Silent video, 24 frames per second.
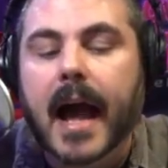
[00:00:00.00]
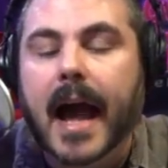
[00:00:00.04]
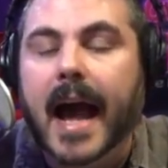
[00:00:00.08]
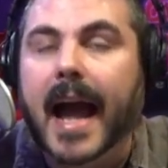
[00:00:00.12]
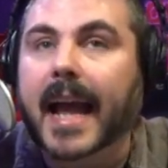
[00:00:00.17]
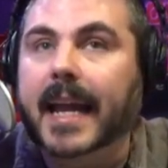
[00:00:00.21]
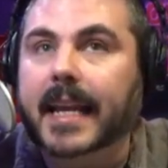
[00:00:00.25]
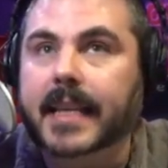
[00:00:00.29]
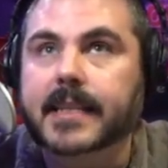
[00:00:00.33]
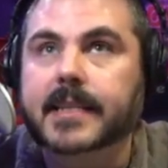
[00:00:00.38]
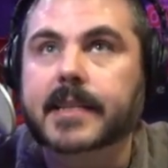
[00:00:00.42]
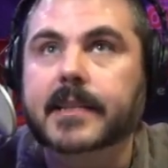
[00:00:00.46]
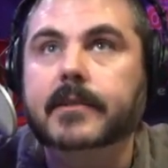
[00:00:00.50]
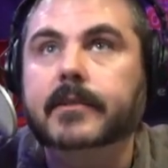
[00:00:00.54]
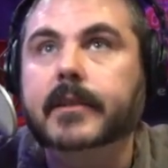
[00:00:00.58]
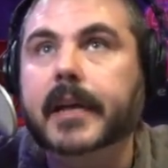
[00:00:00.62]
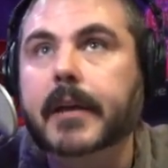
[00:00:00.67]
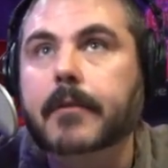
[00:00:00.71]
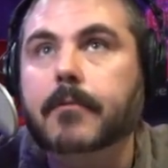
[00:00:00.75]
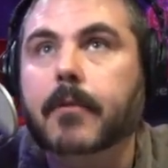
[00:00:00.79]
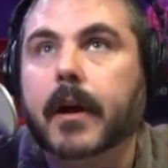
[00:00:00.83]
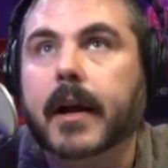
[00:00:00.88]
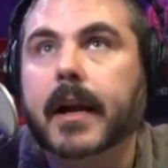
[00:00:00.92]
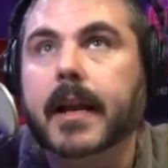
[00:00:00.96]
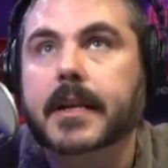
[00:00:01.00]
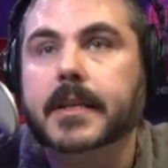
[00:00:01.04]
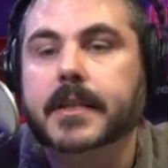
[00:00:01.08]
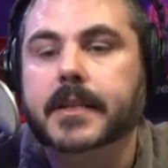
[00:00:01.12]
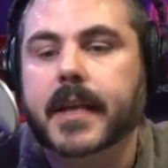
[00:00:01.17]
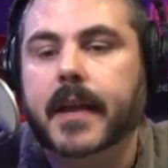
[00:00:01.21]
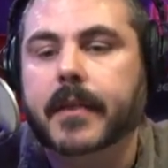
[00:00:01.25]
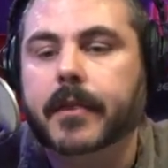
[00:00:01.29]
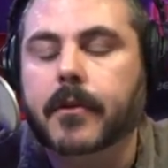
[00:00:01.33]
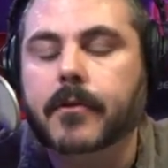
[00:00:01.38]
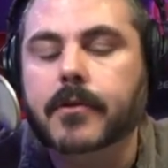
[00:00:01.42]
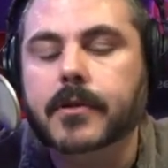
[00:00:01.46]
Ideally, we're going to
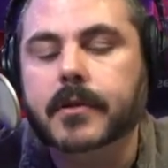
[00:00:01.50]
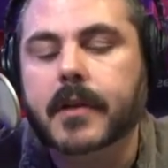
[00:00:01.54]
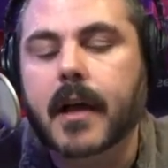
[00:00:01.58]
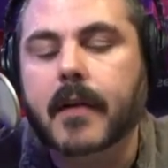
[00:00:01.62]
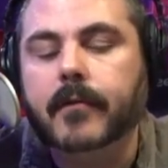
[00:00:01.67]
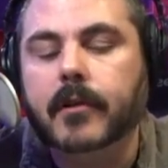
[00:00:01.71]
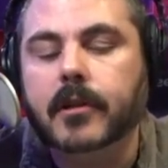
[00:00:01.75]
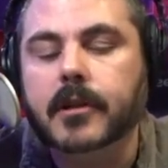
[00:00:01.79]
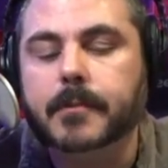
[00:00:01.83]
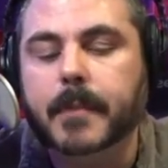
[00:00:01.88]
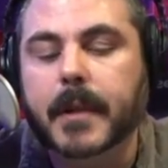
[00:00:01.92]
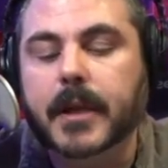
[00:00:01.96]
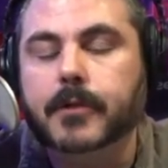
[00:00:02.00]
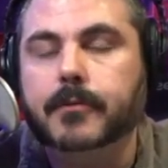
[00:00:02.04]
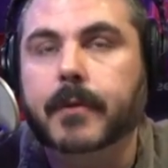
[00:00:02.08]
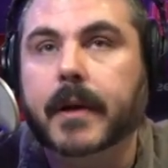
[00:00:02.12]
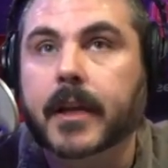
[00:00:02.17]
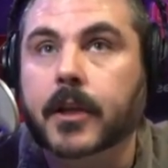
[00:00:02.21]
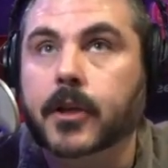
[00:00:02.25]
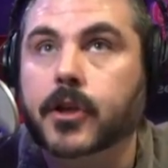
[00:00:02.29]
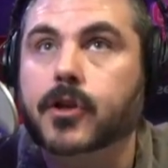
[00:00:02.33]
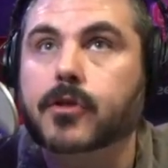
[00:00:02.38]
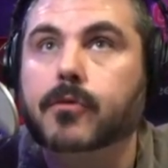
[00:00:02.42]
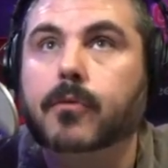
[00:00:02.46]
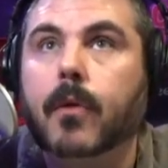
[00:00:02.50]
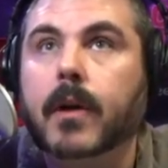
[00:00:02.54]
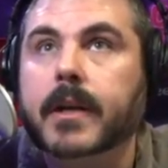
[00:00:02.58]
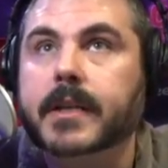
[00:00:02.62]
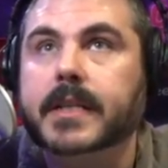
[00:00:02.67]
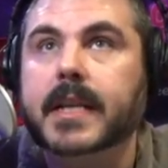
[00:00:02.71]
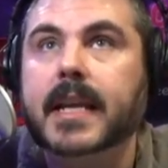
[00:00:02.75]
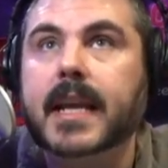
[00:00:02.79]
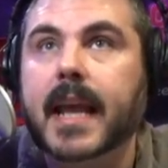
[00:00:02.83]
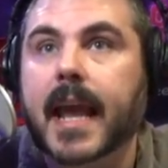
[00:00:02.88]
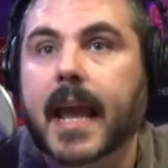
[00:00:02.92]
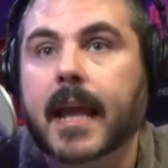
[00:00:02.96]
set those levels between
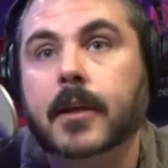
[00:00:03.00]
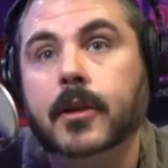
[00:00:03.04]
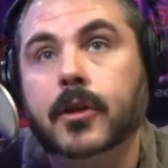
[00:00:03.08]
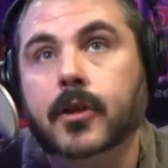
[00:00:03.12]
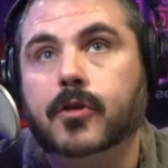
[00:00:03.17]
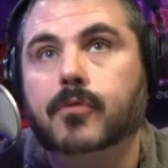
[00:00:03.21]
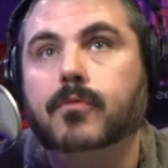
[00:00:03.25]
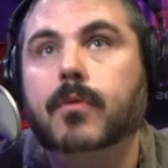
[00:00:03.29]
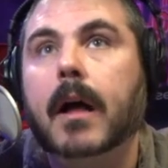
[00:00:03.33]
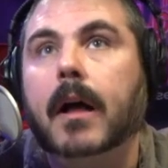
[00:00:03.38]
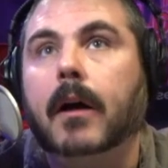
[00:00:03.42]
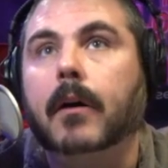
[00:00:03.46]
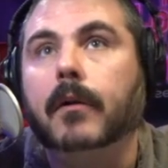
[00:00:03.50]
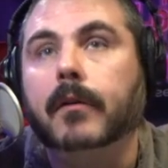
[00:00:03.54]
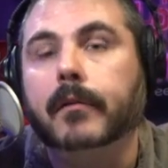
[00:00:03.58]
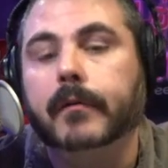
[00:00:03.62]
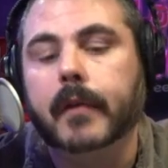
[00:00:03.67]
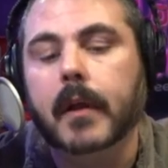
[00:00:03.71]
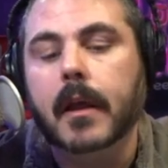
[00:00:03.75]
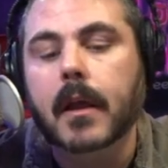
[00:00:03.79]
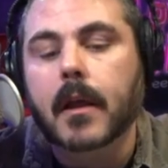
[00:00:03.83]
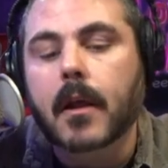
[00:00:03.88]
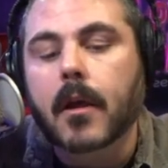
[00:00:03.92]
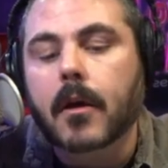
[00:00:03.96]
20 and 12.